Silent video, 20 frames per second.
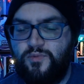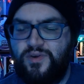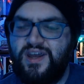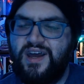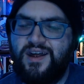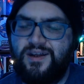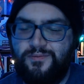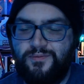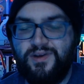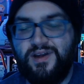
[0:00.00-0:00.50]
We
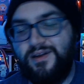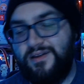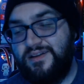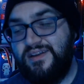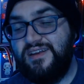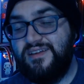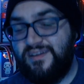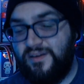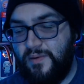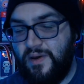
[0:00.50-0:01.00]
got a
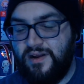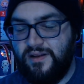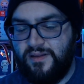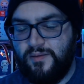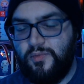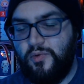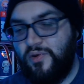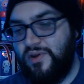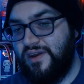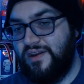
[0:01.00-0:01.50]
decent amount of
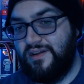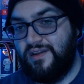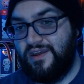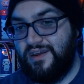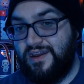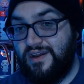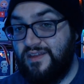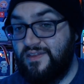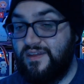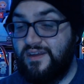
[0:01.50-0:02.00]
them. We didn't get like
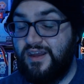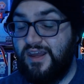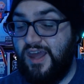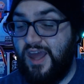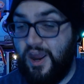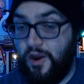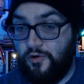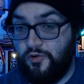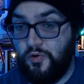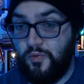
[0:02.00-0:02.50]
anything
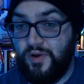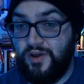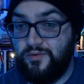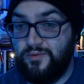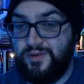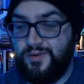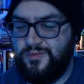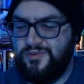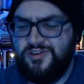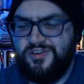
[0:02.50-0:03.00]
character wise
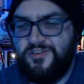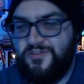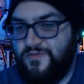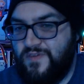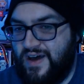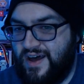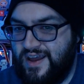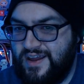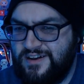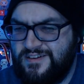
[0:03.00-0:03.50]
with them, which is
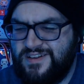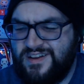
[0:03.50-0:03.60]
fine.